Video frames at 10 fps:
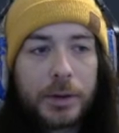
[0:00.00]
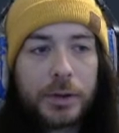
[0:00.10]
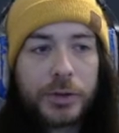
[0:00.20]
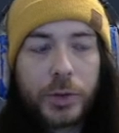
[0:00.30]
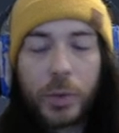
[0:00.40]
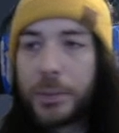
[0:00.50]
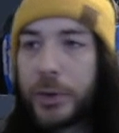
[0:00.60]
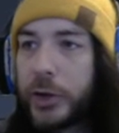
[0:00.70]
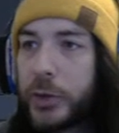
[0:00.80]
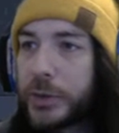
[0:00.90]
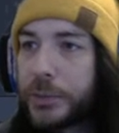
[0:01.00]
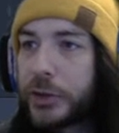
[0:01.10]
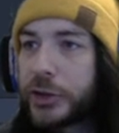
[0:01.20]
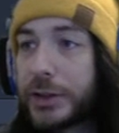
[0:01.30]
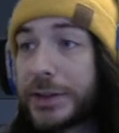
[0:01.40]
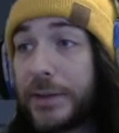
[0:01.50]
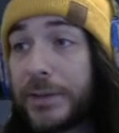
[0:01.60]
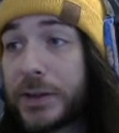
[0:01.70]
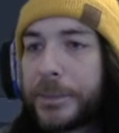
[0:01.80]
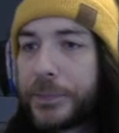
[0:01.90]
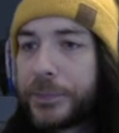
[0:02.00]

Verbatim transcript: So what I'm going to do is I'm going to check see if this works.